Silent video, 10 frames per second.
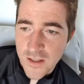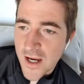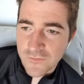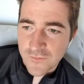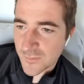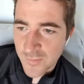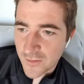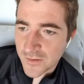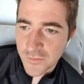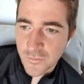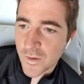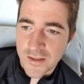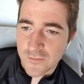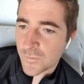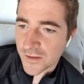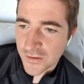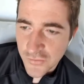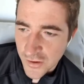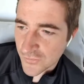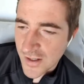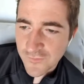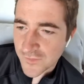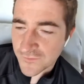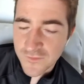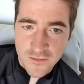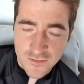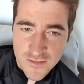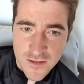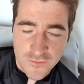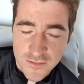Everything about it, the way the structure, everything's very serious.